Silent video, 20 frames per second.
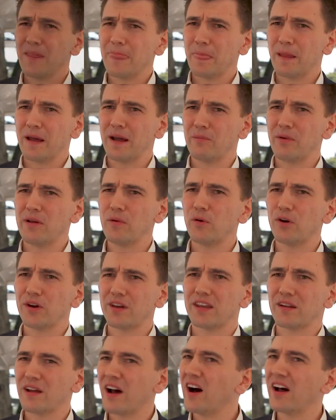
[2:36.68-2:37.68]
Um, we work in
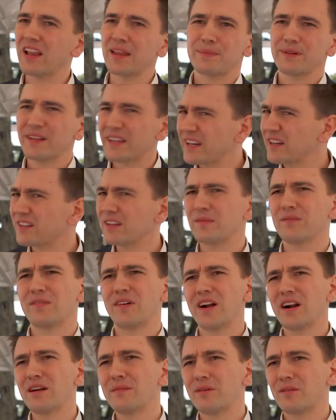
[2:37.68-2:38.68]
a highly political
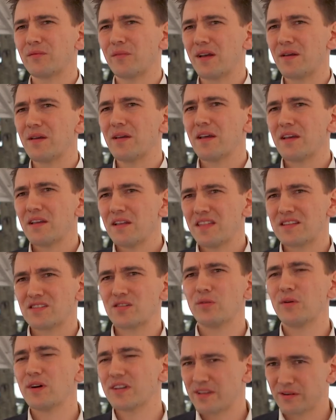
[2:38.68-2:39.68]
environment where there's
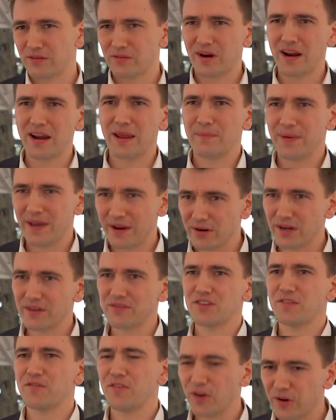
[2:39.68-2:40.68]
always a great imperative to
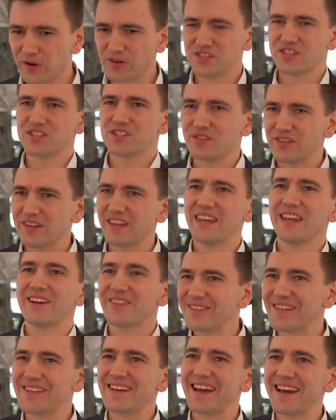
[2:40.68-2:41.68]
focus just on the here and
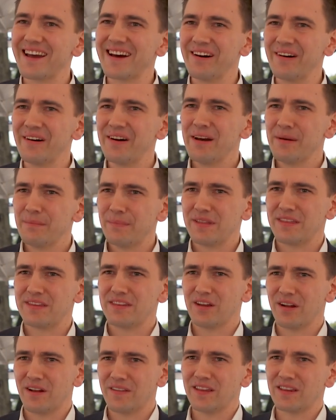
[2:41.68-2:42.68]
the now. But you
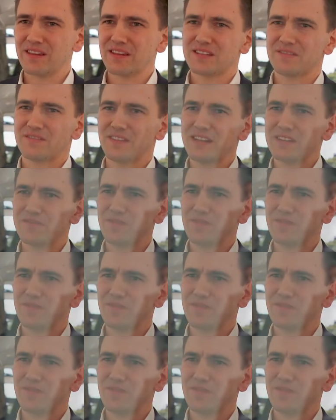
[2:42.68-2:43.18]
know, I think this, these